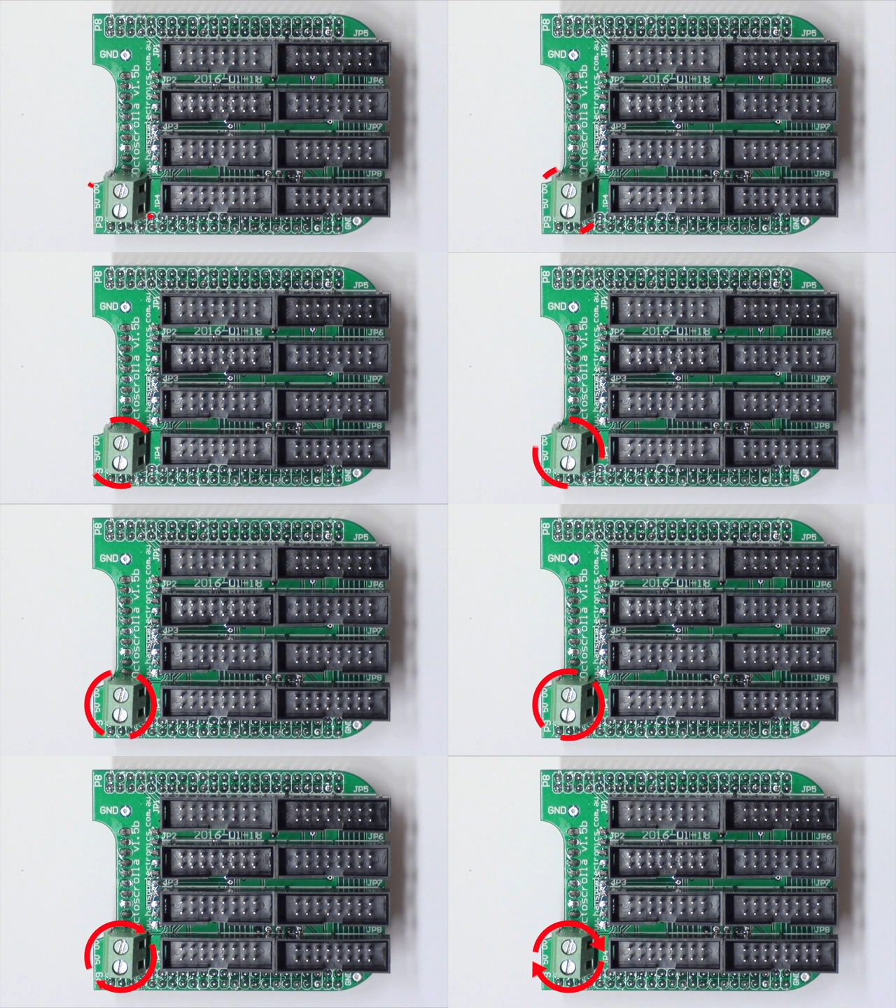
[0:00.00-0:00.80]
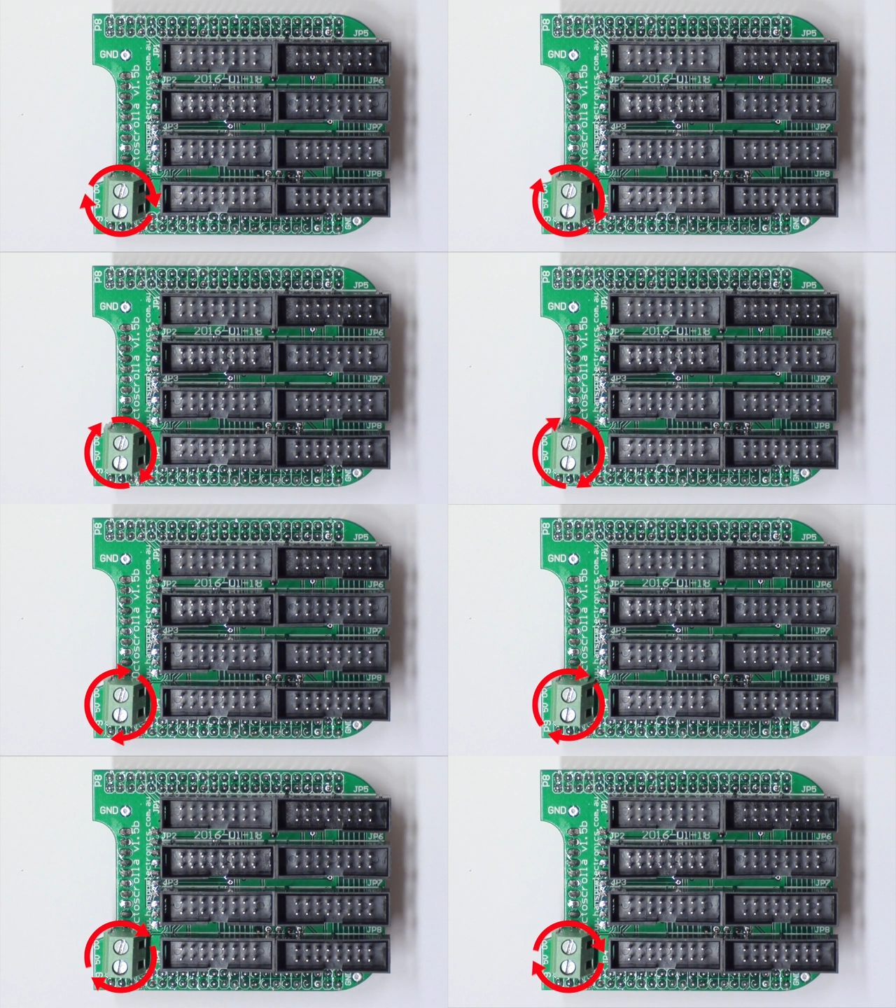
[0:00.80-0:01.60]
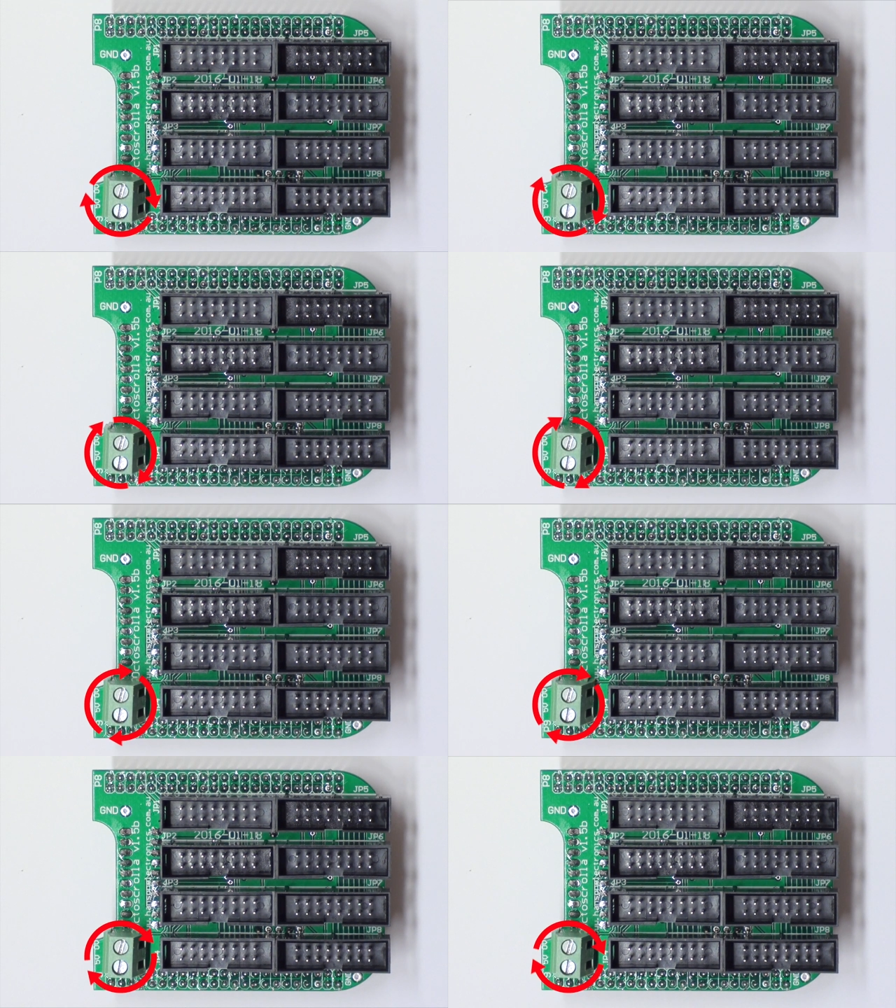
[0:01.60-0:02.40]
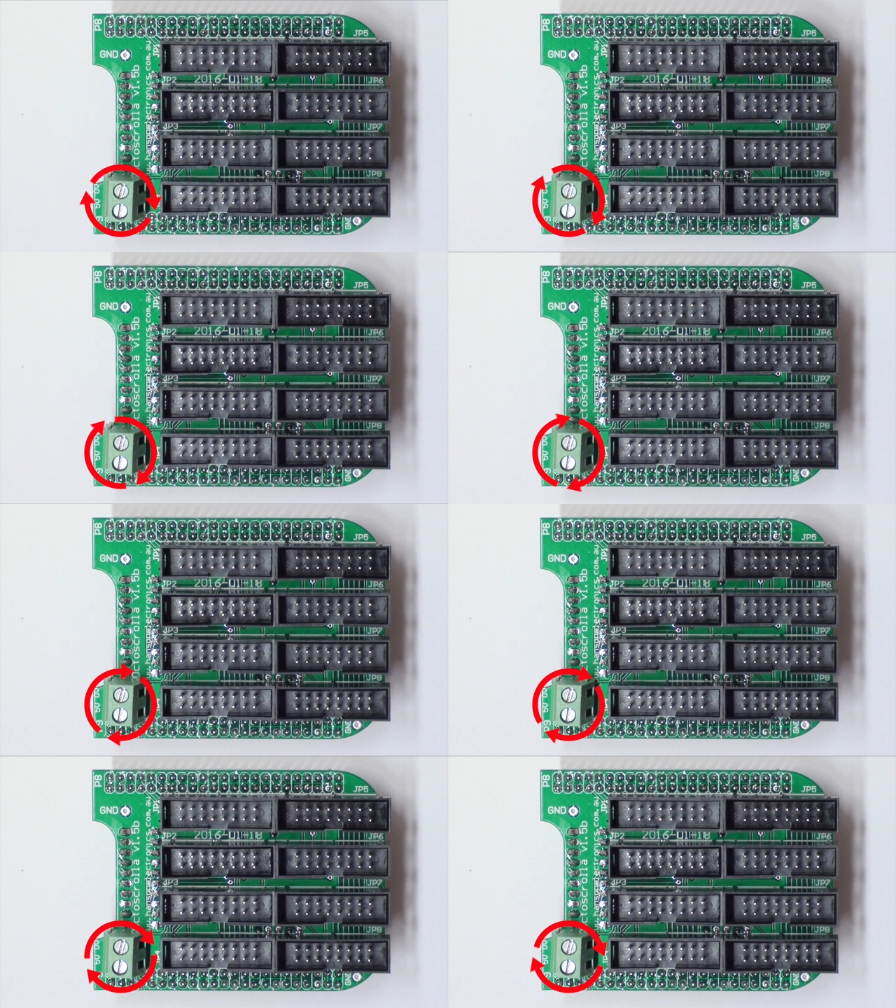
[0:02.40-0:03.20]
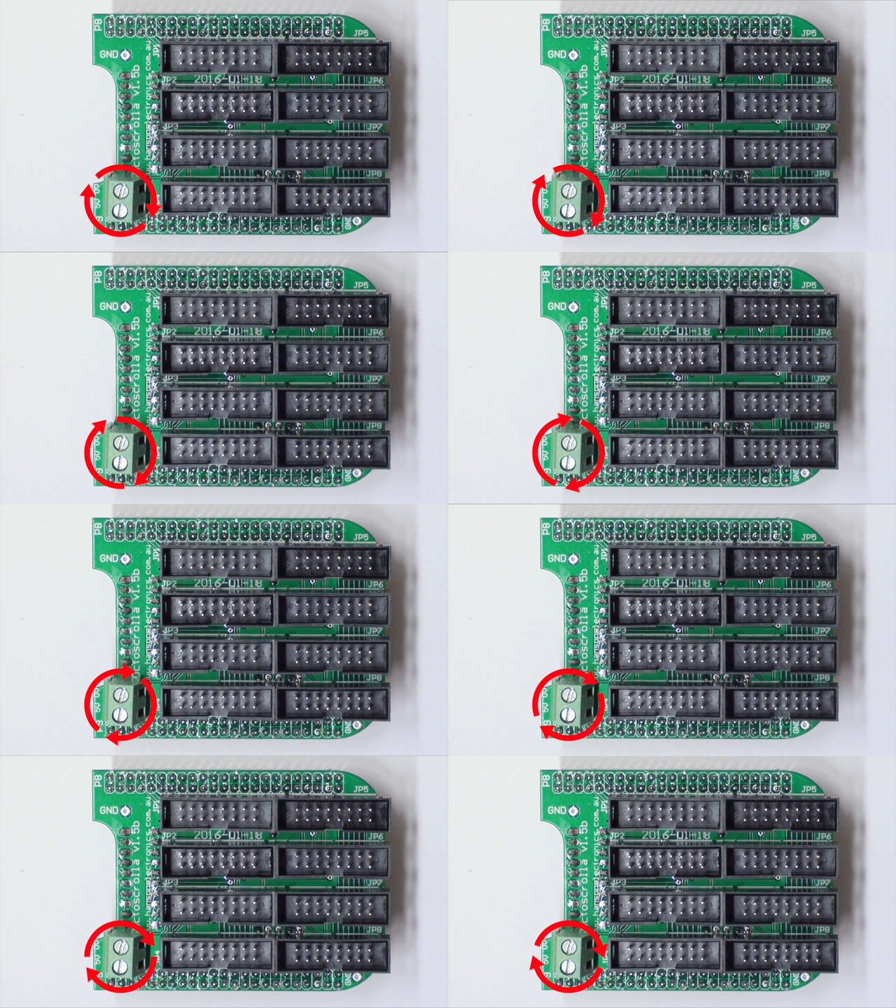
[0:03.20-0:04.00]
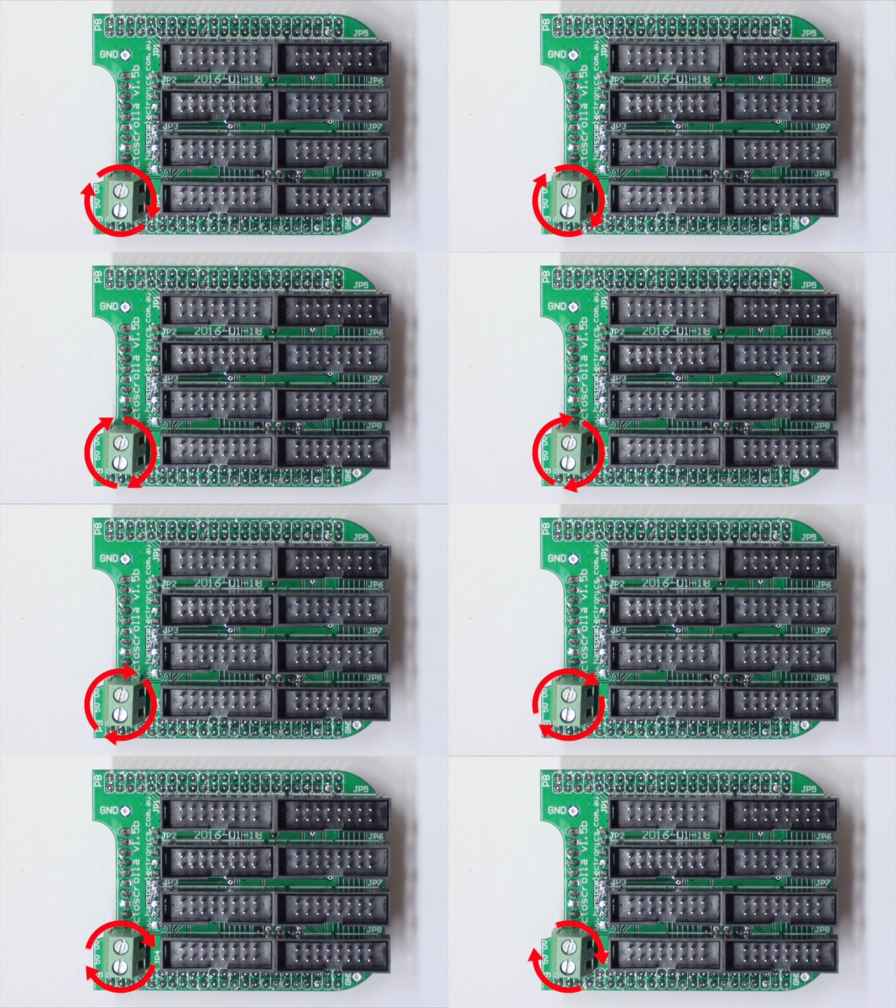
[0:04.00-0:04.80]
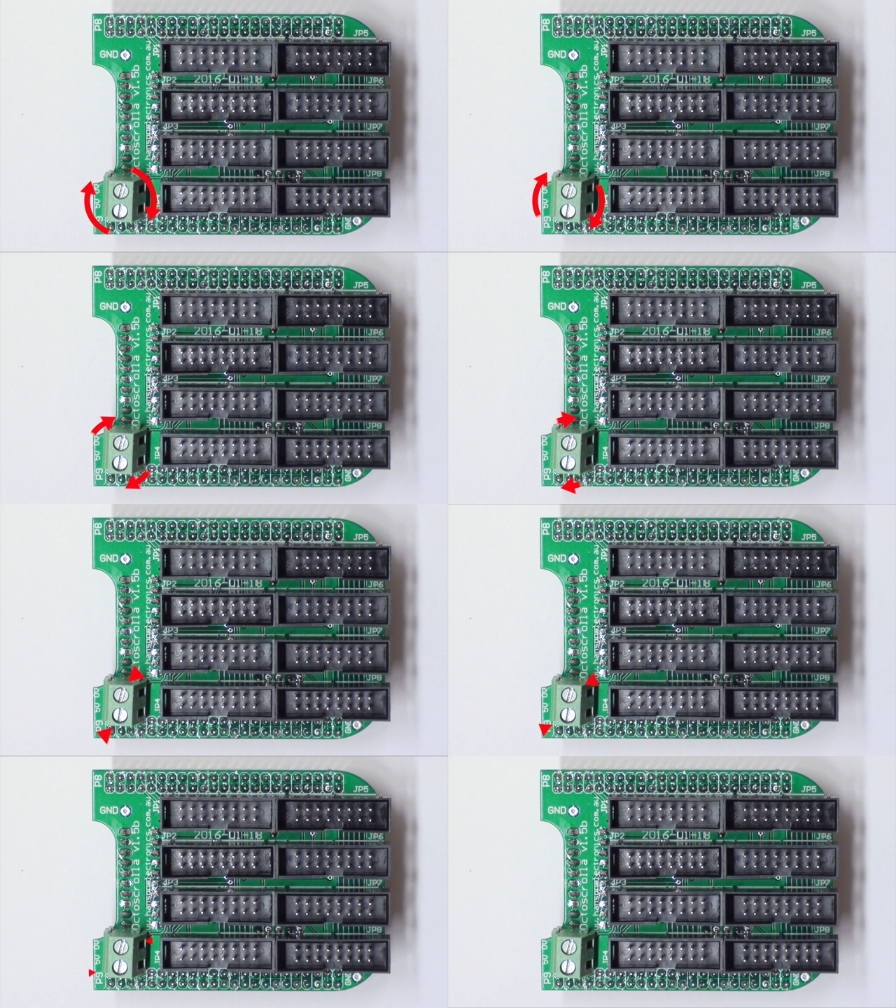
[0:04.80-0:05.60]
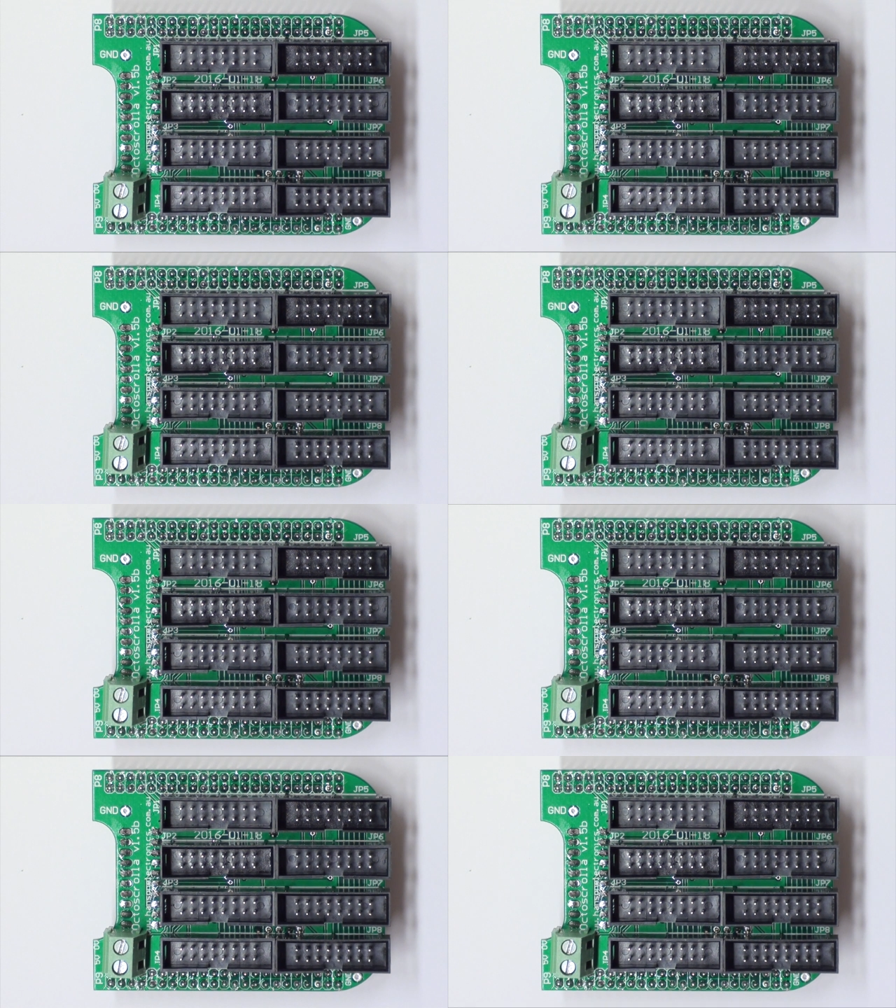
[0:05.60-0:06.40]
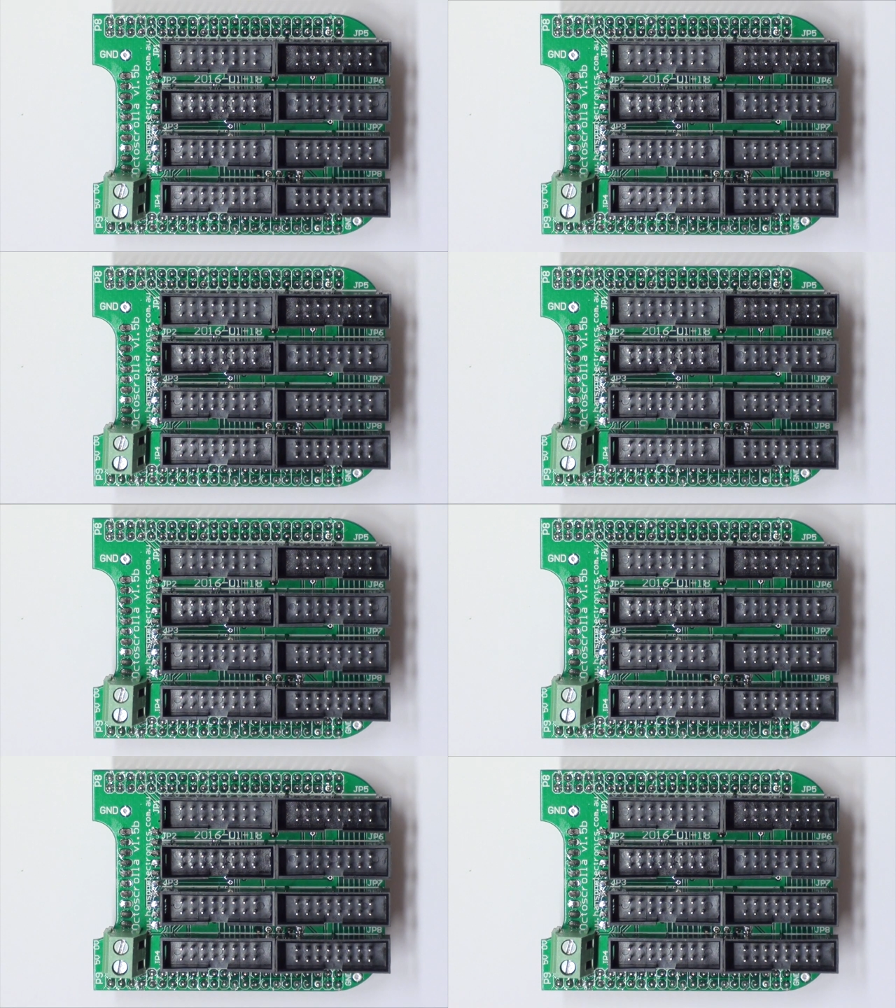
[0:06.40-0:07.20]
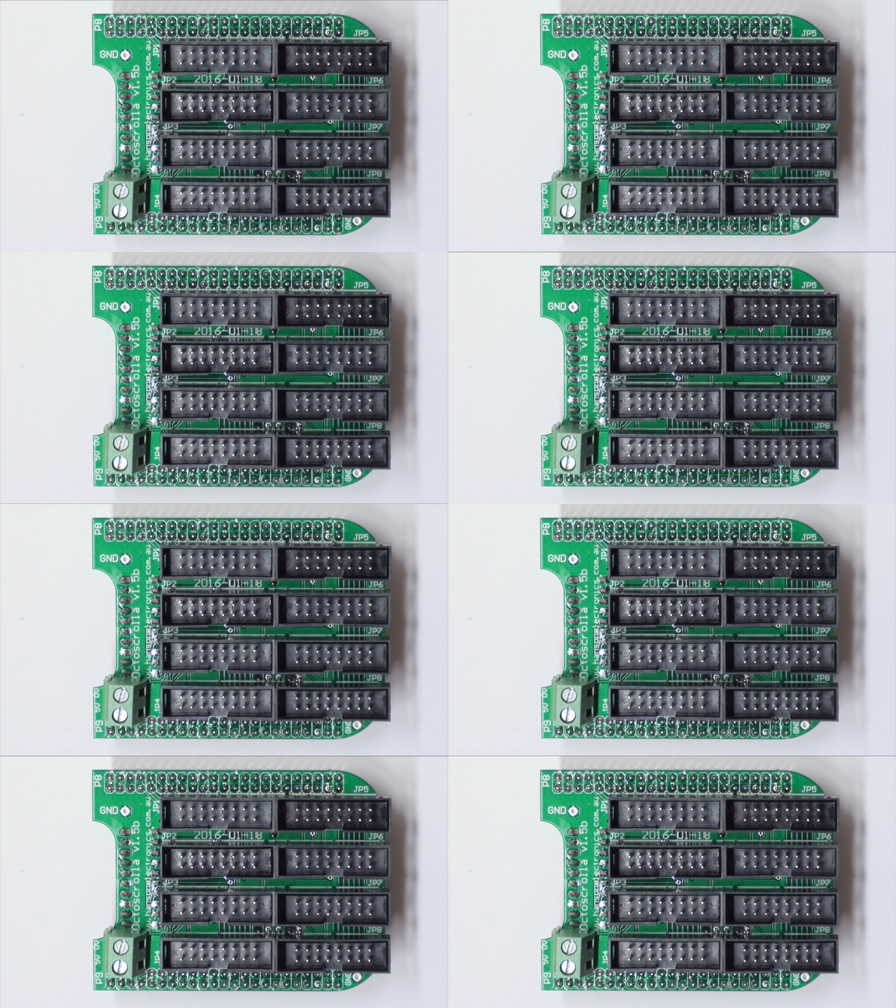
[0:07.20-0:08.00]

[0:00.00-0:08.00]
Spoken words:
No face is visible, so there are no lips to read.